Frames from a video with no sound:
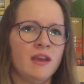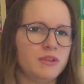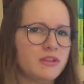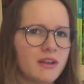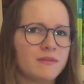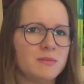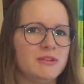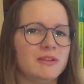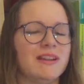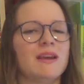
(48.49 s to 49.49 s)
But you don't have to be
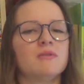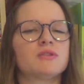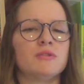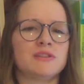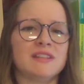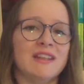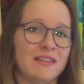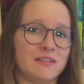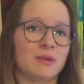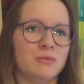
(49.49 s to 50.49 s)
doing a language course to
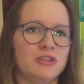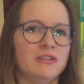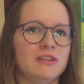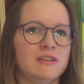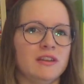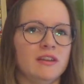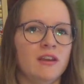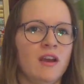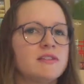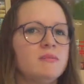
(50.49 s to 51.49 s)
get this opportunity.
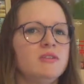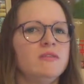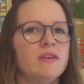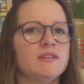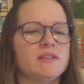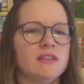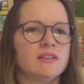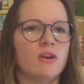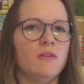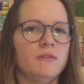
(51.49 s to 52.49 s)
Some
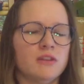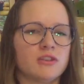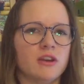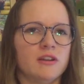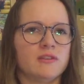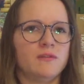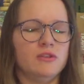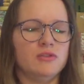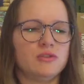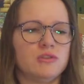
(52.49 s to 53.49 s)
universities offer the chance for
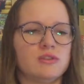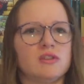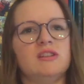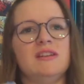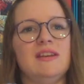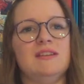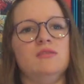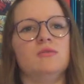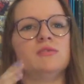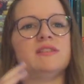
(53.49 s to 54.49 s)
you to study in
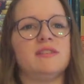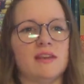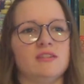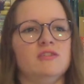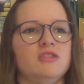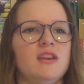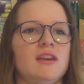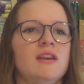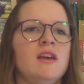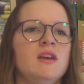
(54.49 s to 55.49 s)
your second year.